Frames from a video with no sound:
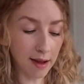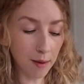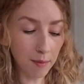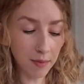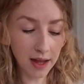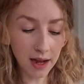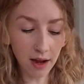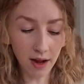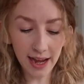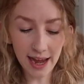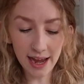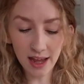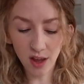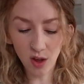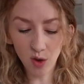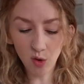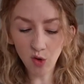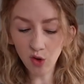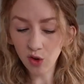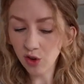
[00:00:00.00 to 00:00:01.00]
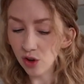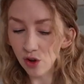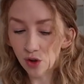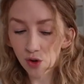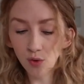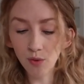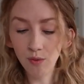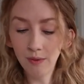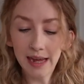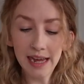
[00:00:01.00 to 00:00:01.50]
something I get used
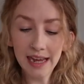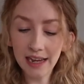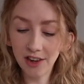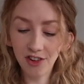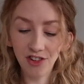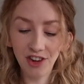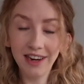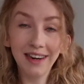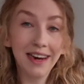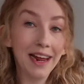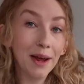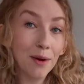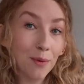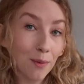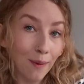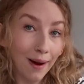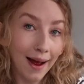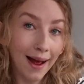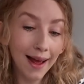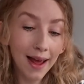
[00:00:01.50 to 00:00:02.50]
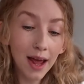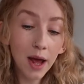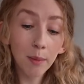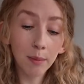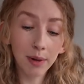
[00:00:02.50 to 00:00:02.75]
to, itchy knitwear,